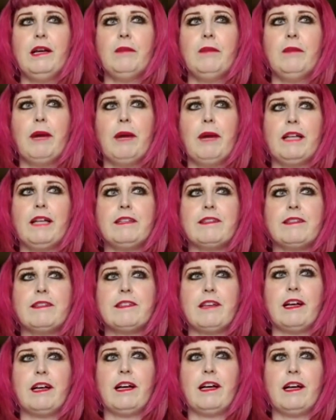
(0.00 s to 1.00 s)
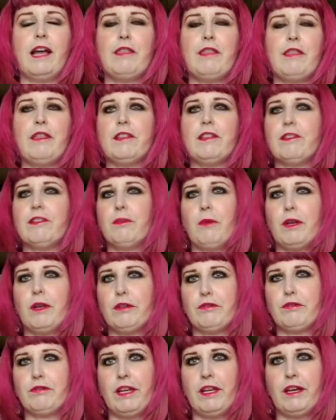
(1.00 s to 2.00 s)
but I think it's a
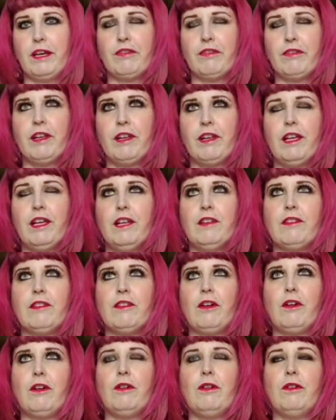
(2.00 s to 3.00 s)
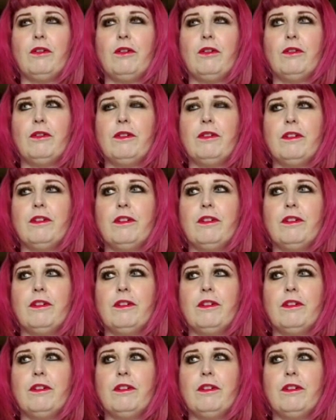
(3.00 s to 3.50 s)
wonderful gift." So